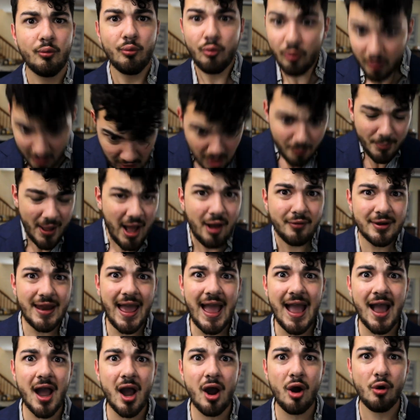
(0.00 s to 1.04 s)
Worry about
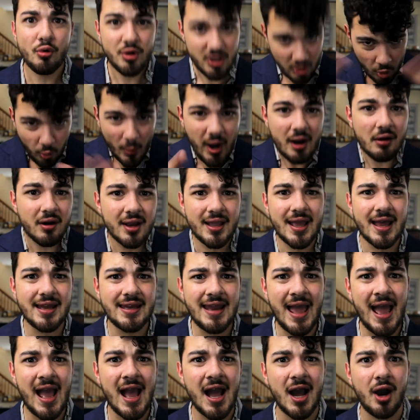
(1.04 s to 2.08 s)
now. You're wearing it
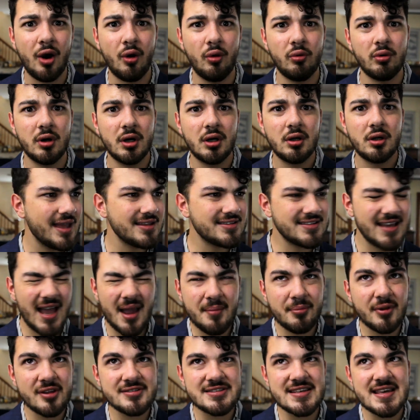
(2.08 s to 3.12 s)
now. And
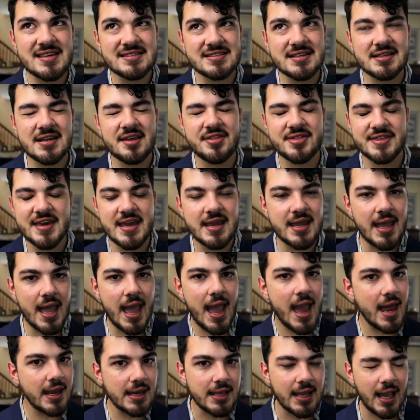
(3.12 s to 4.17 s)
timeless isn't a thing
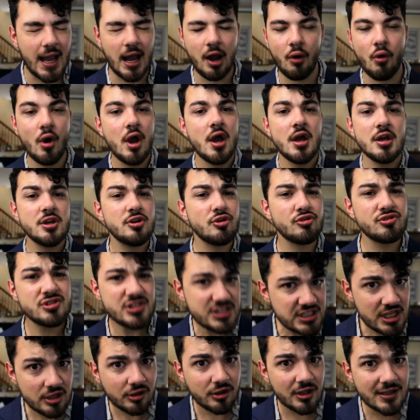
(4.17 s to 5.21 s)
anyhow. You'll
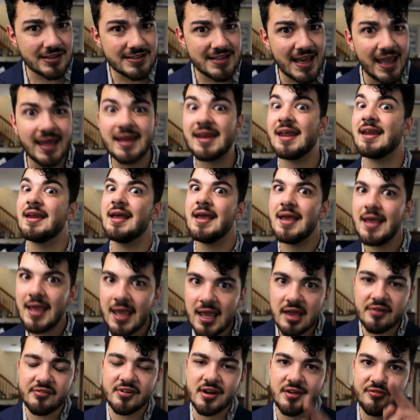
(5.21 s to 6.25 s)
still look dated,
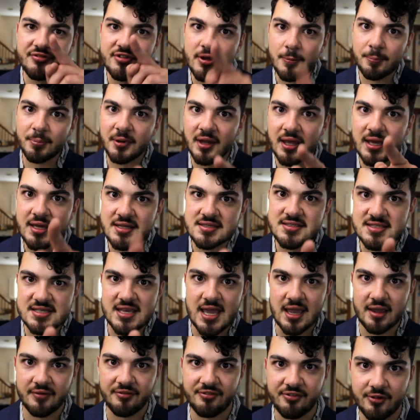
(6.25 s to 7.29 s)
even if you play it
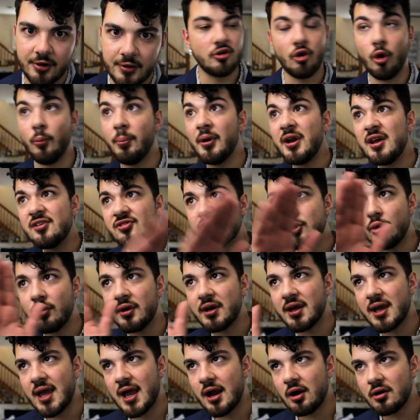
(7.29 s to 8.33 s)
safe. Nobody's
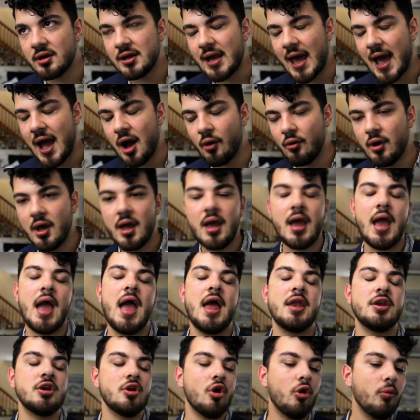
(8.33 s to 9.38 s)
going to care now,
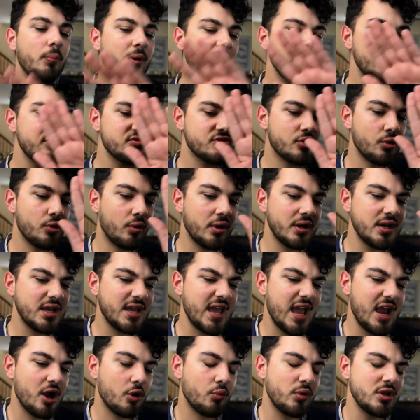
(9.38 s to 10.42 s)
and nobody's going to
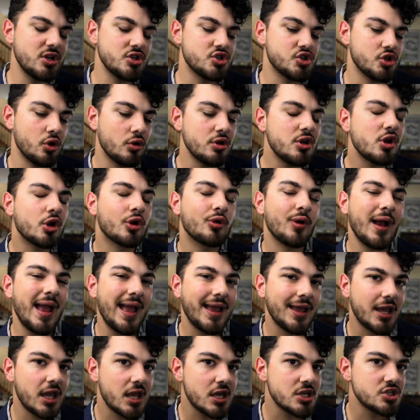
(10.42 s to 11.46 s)
care when you show your
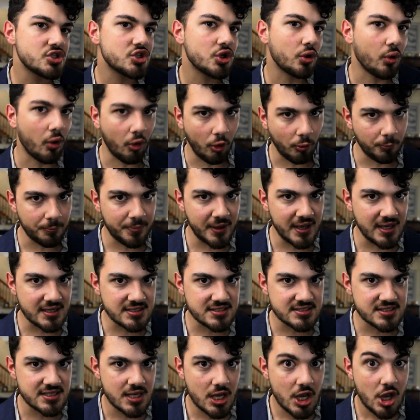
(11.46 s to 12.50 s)
grandkids your old
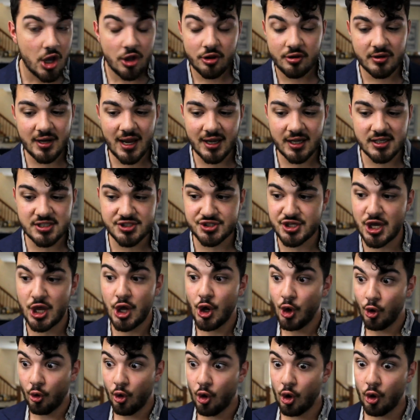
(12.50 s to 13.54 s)
pics. They're not going to say,
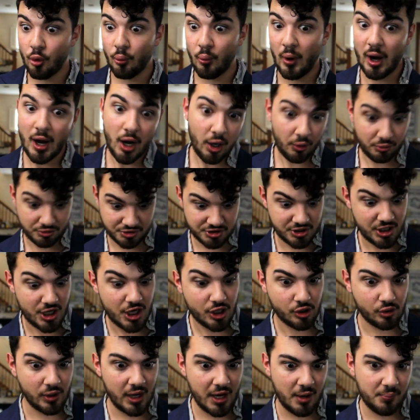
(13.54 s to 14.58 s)
oh wow, gee,
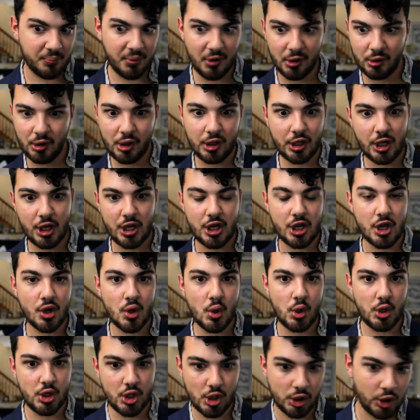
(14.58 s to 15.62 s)
Grandpa, look at
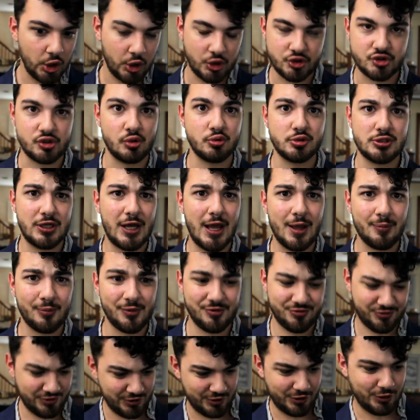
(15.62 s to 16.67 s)
you. You look so
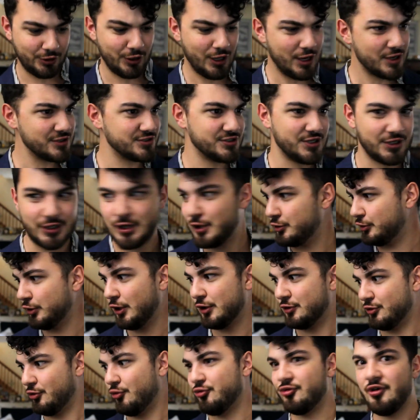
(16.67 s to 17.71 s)
timeless and classic,
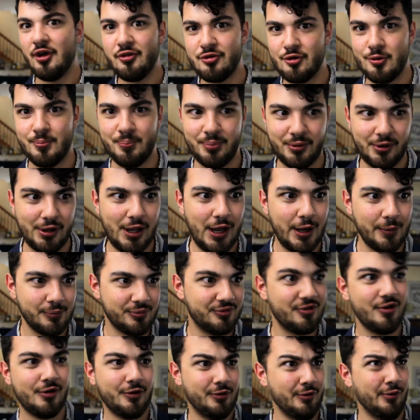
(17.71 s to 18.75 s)
unlike those other plebs.